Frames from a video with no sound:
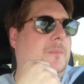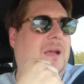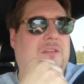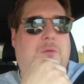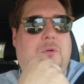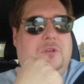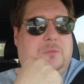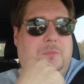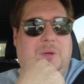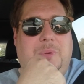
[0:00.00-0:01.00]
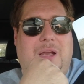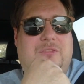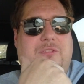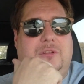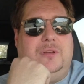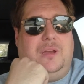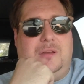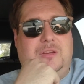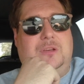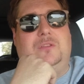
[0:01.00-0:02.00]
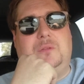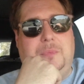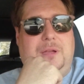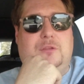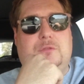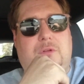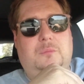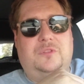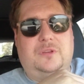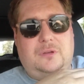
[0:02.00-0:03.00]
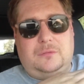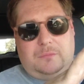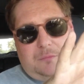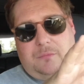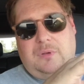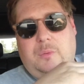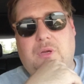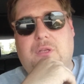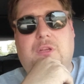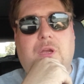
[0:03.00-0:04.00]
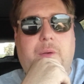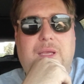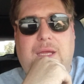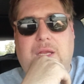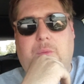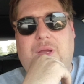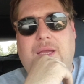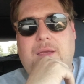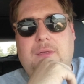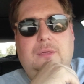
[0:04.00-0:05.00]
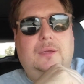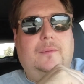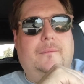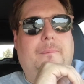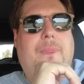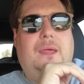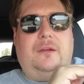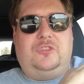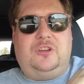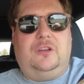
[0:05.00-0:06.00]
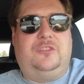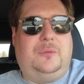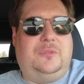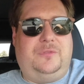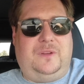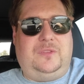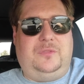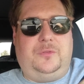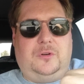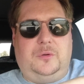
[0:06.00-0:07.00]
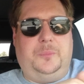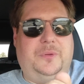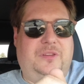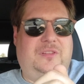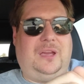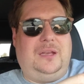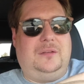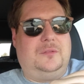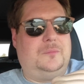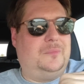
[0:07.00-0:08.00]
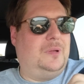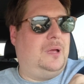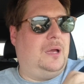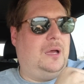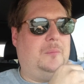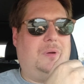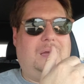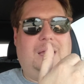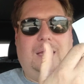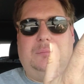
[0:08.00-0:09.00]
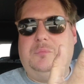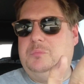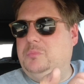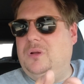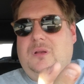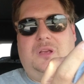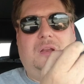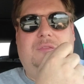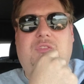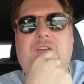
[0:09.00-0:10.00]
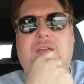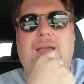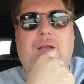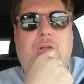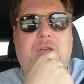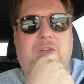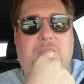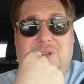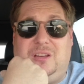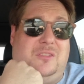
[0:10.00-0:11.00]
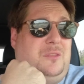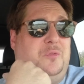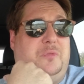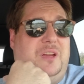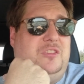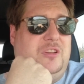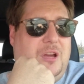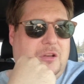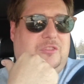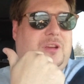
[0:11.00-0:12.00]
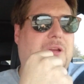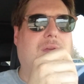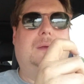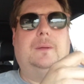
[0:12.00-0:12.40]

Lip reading: As it was, my passenger needed to use the men's room, so we weren't going anywhere. I've charged up to 54%. I can't even tell you how long it took because of the free charging.